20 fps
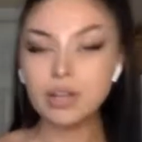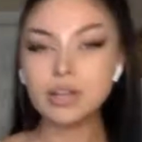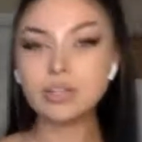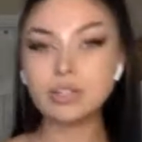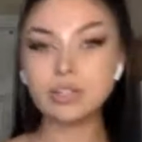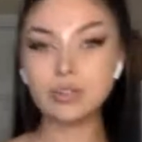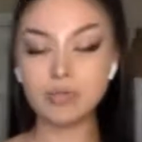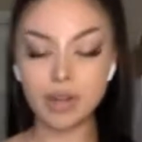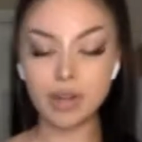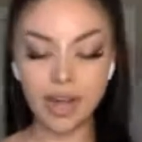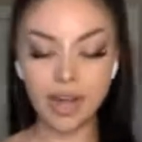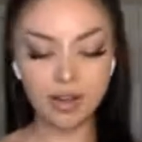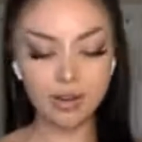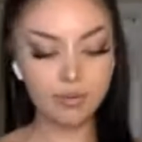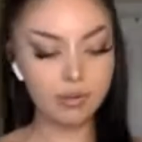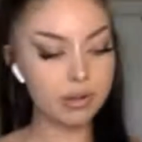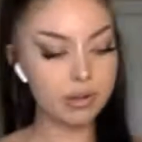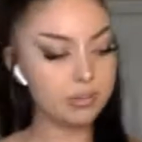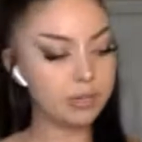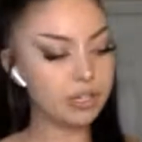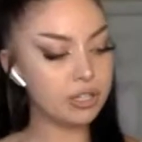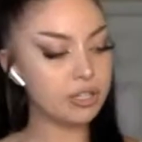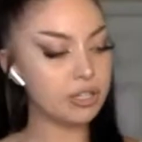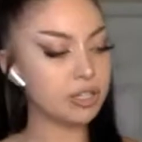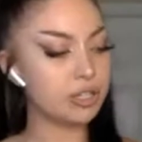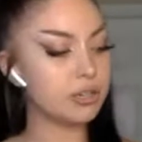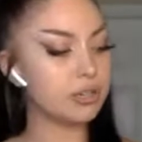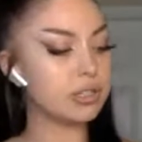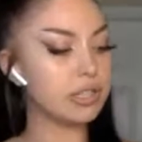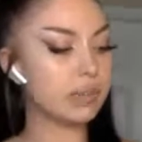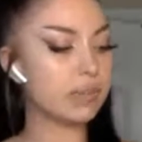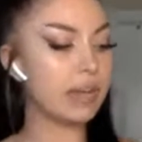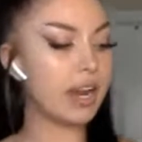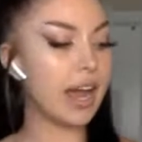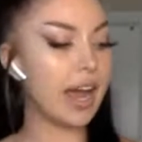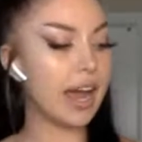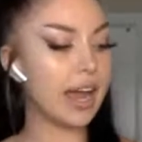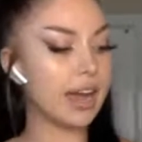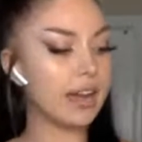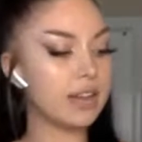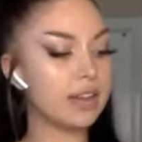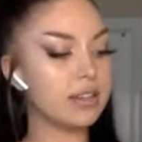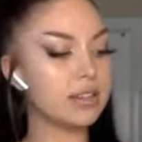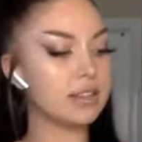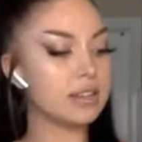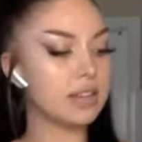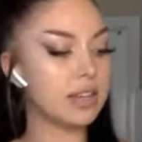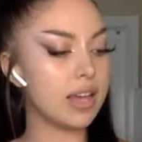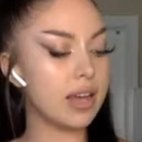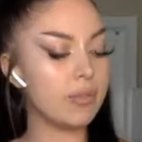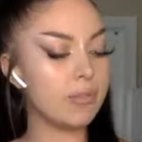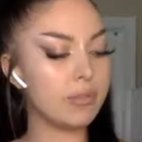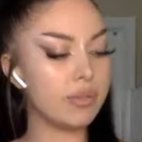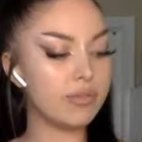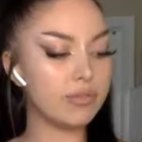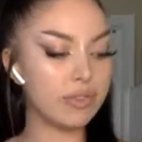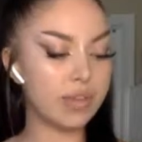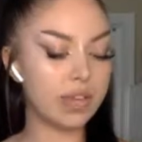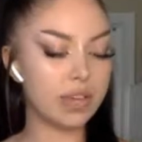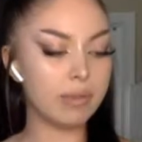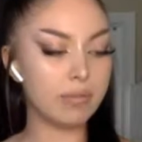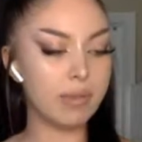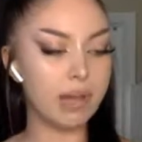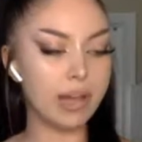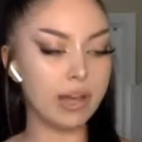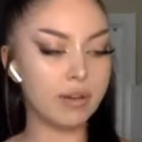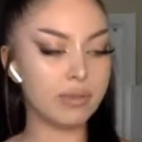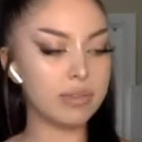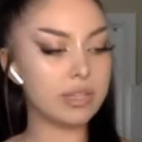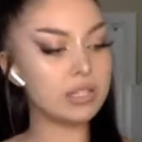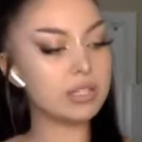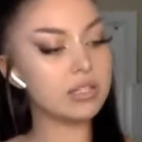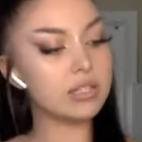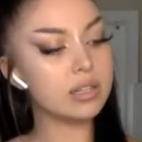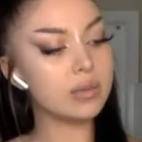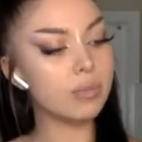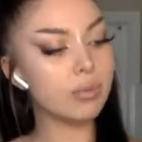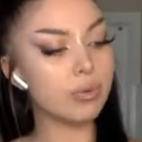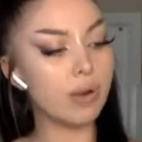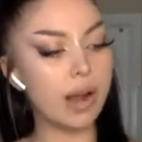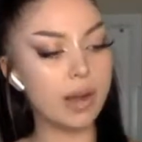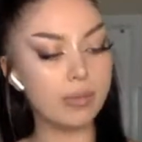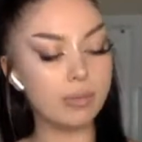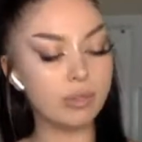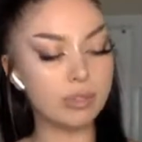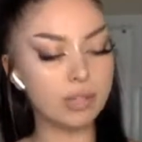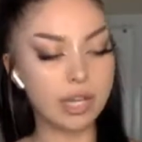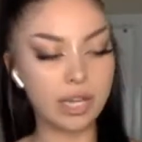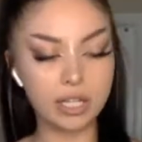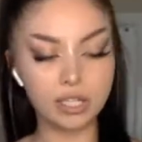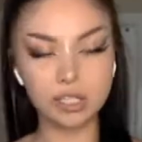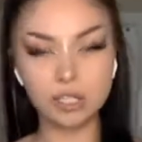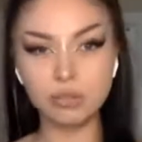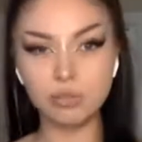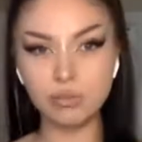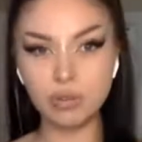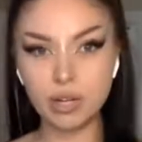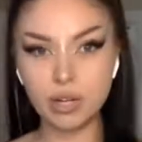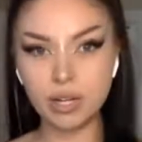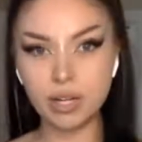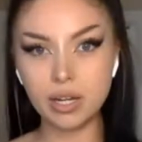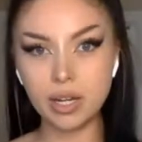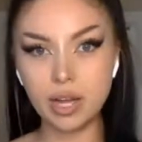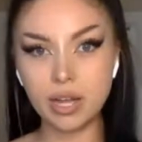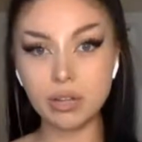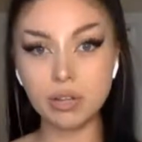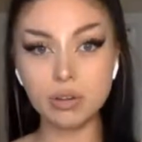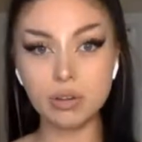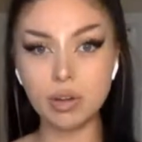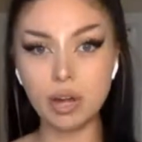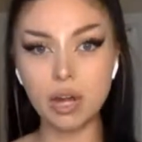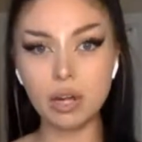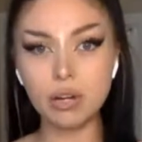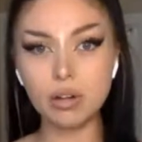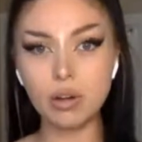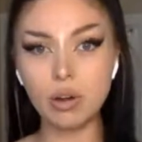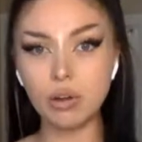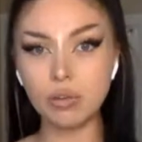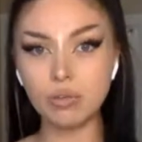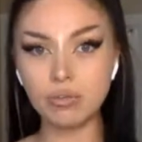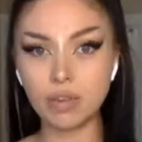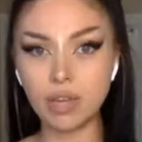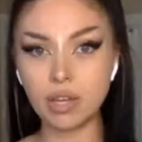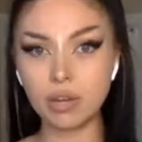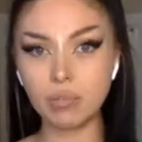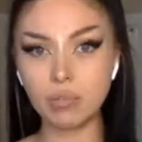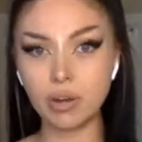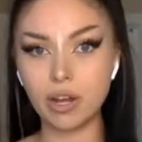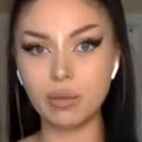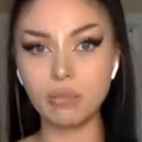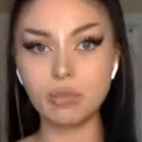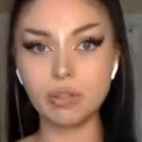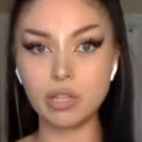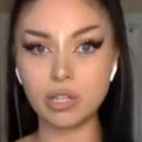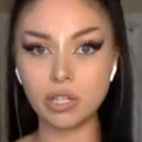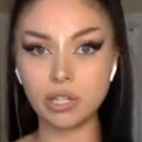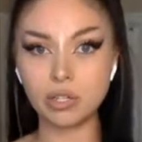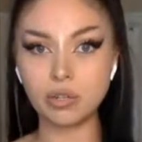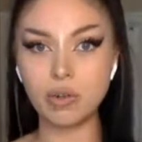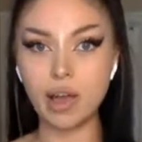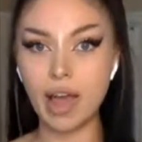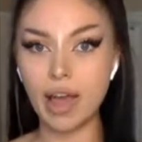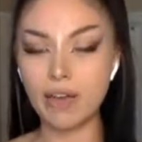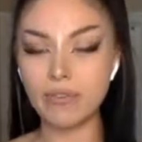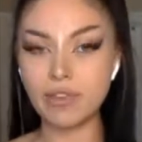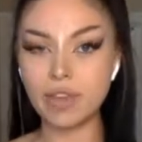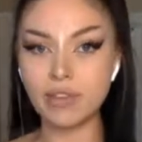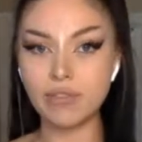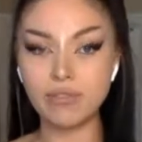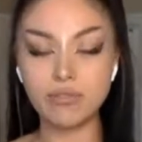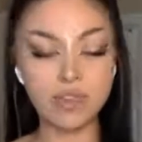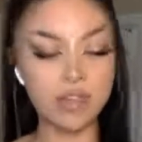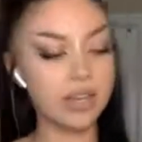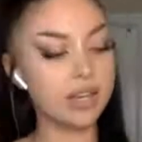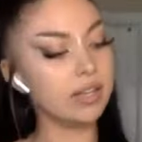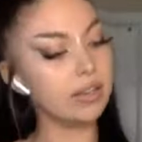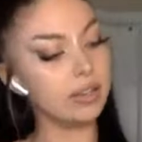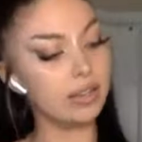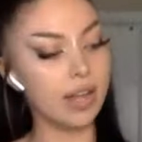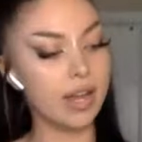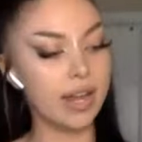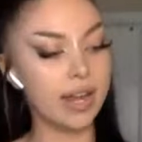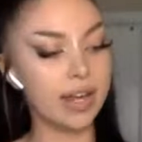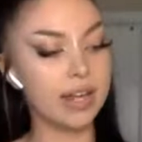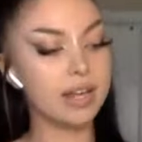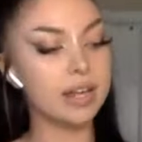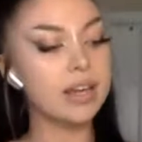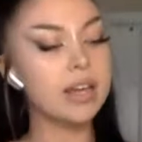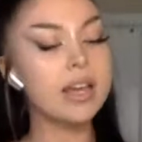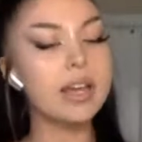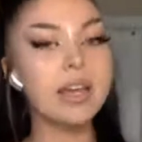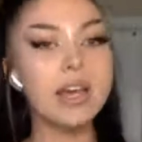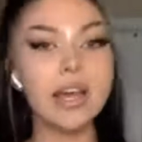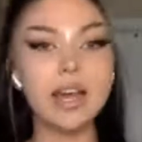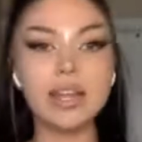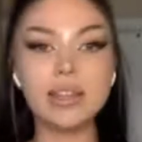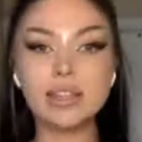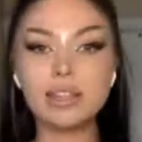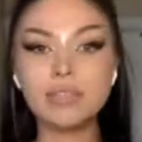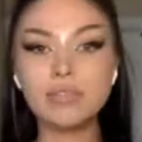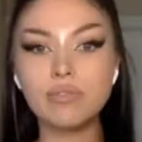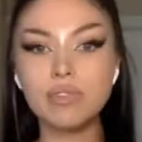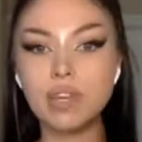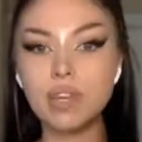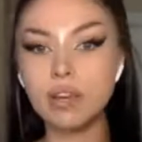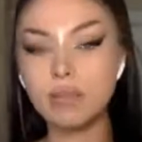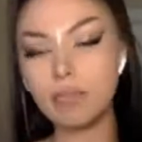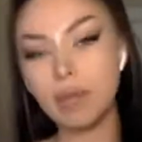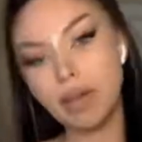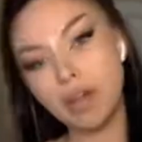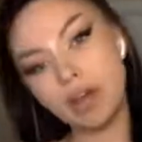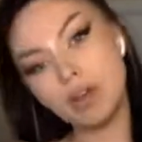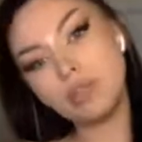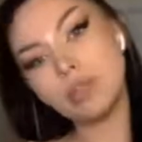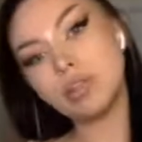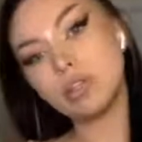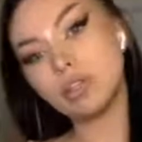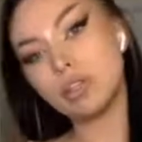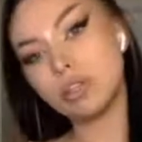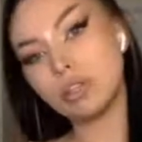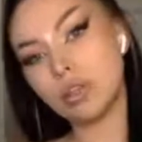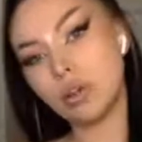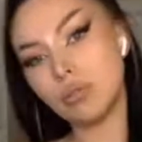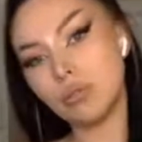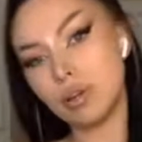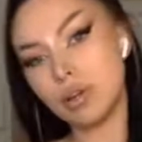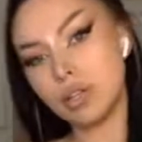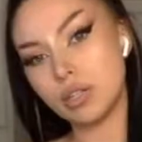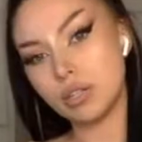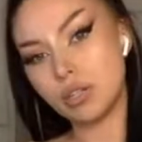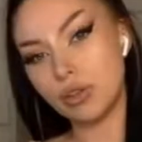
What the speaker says: So now what I'm going to do is I'm going to add some vegan mayo. This is the Primal Kitchen one, and they're not an all vegan brand, but they do have a vegan line, and this vegan mayo is so good.